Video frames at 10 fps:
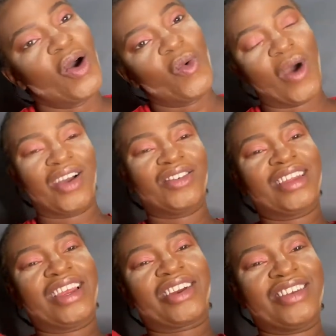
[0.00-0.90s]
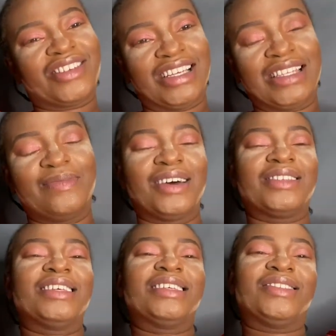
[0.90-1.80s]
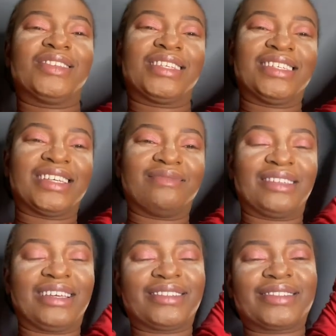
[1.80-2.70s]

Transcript: we're gonna increase your antibiotic dosage. I'm like,